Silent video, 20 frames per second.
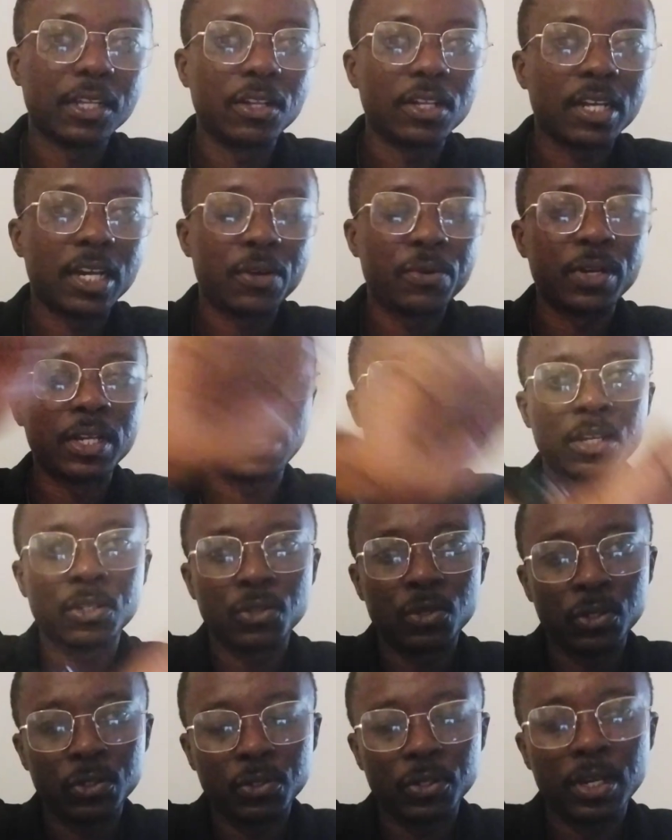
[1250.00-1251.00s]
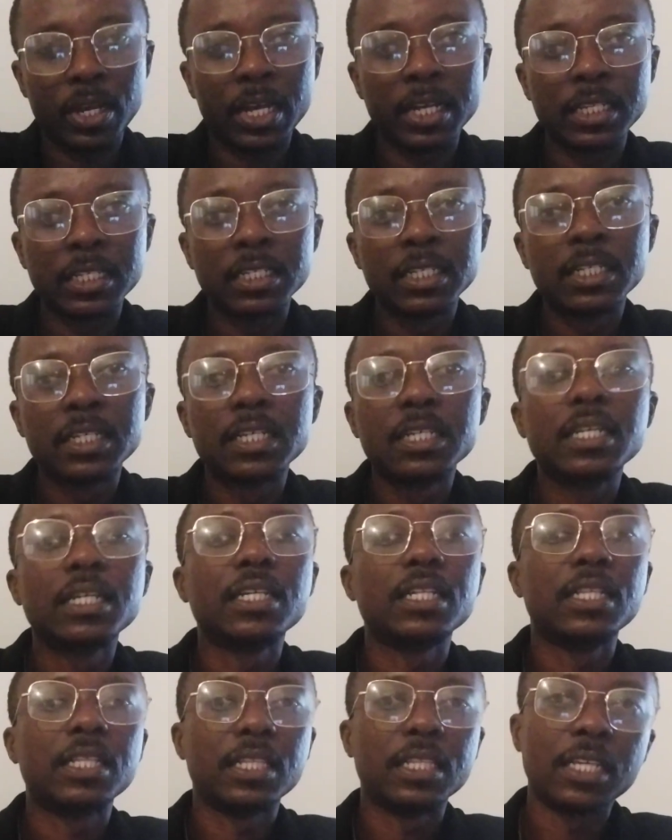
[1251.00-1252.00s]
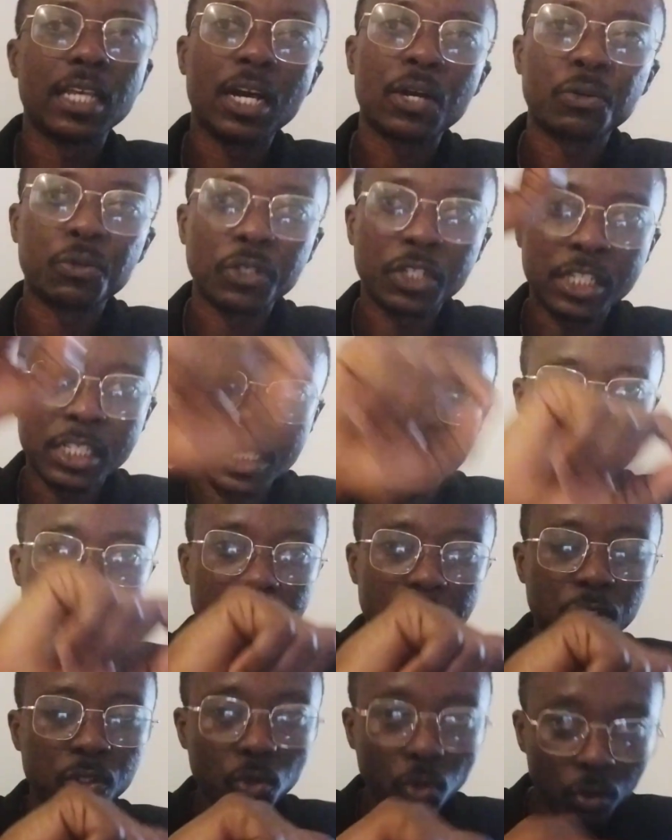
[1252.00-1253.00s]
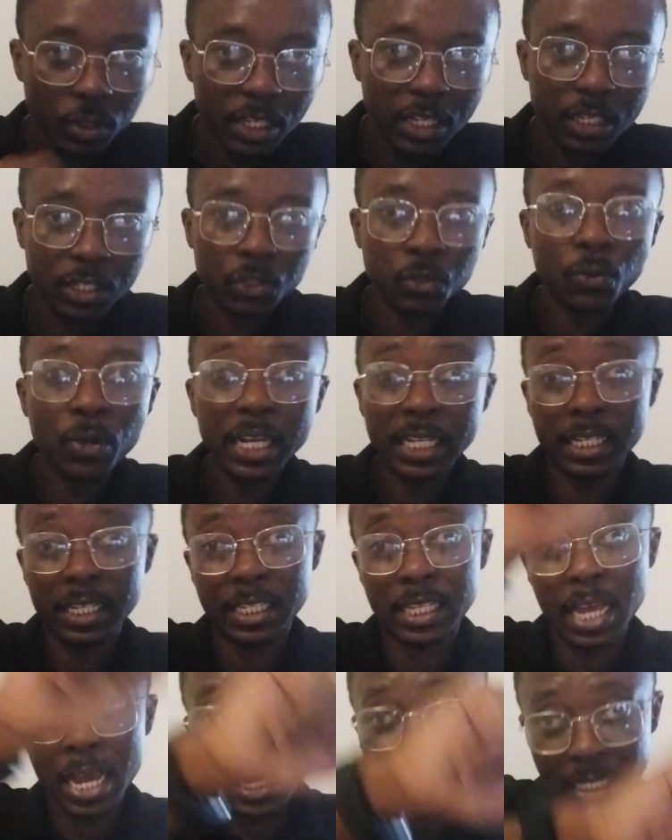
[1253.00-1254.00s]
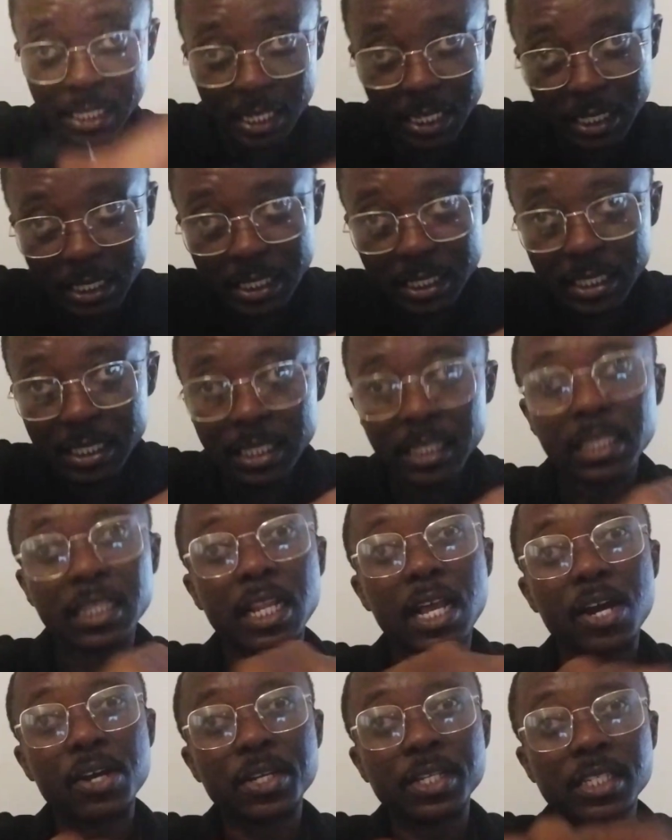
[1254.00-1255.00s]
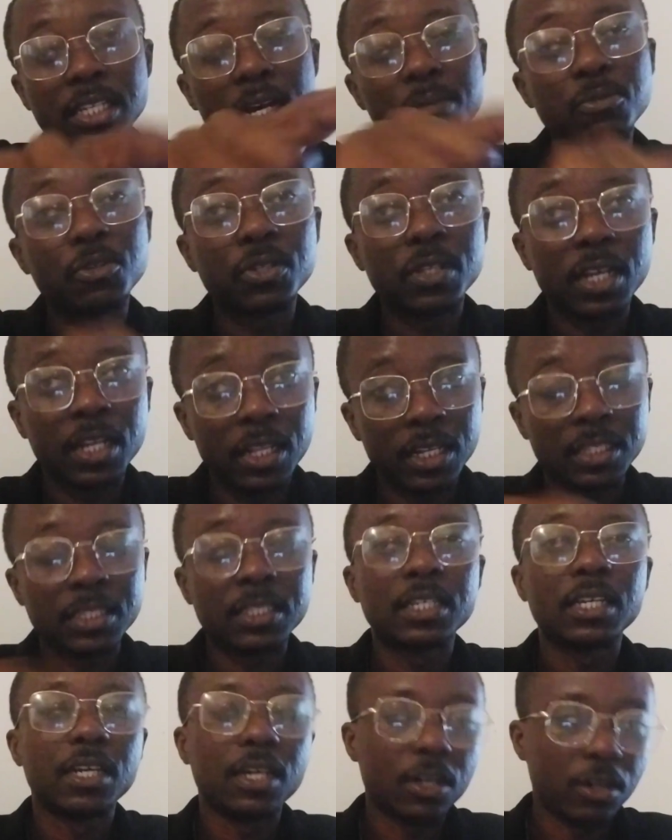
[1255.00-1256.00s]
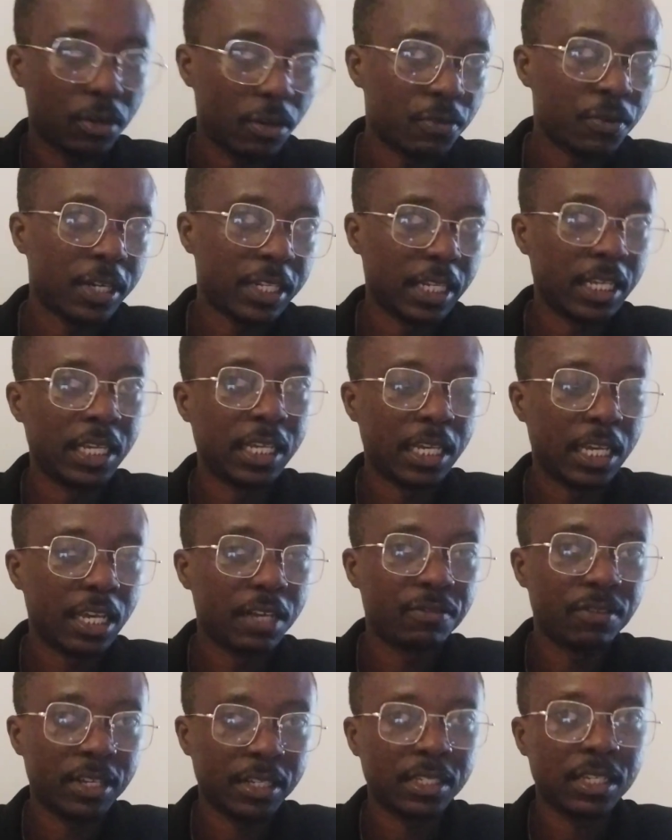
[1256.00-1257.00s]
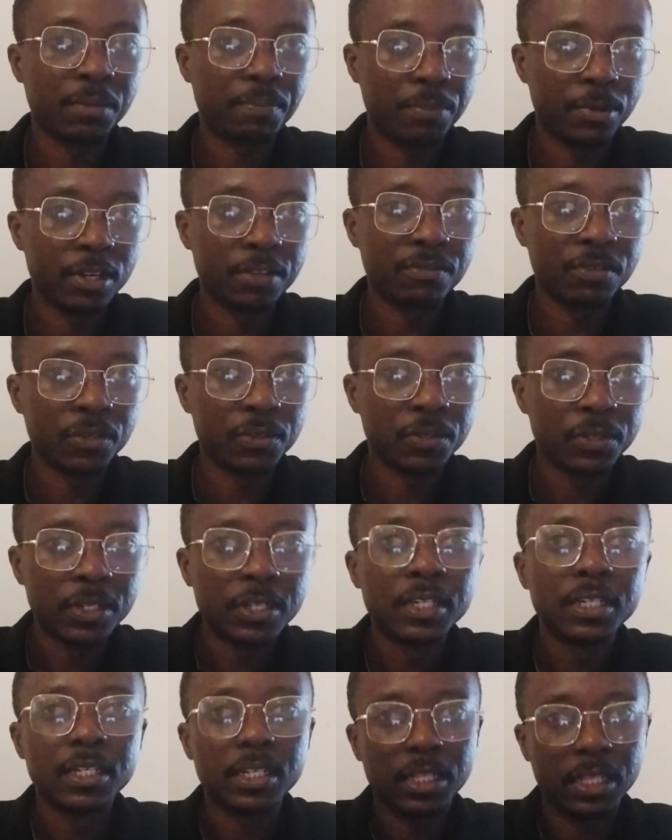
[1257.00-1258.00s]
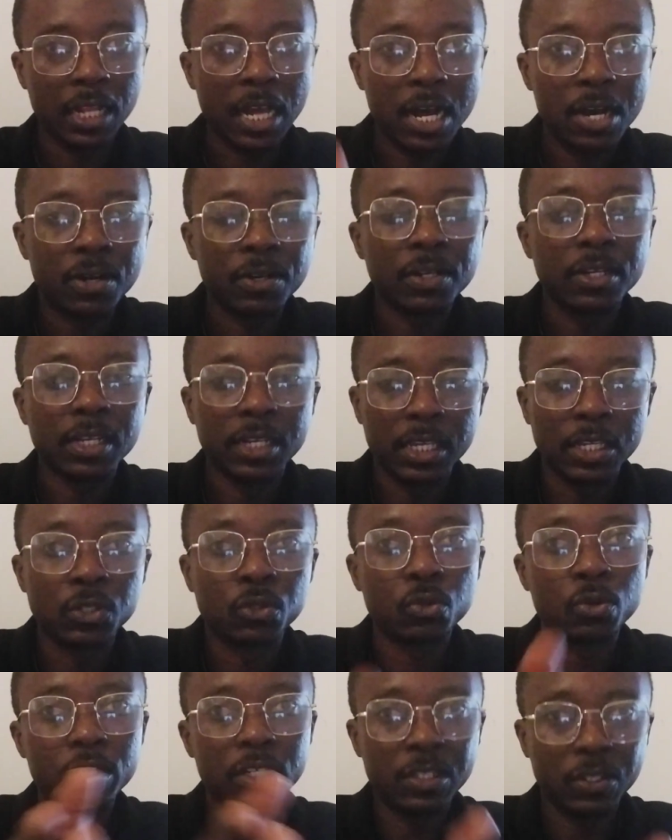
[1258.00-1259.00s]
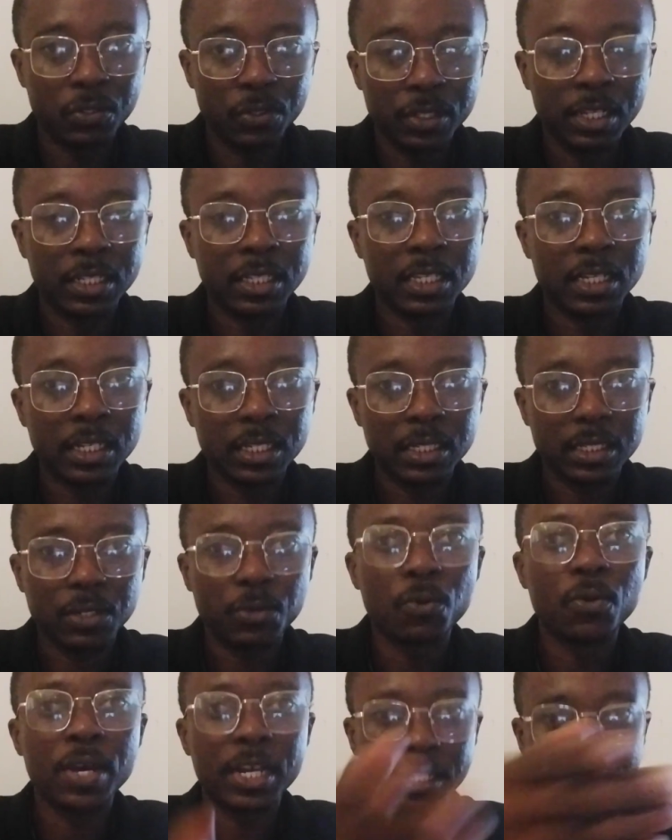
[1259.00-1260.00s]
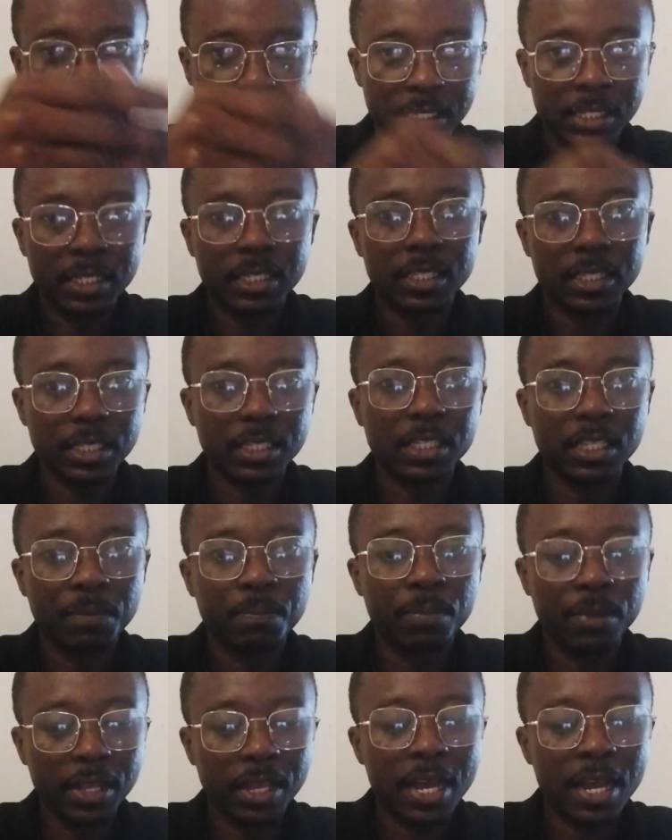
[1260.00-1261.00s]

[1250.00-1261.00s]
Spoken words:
Look at where it has gone to hide. So this is where it is hiding. Now he's come to tell us, already he gave us a preview. Now he is going to details where it is deeply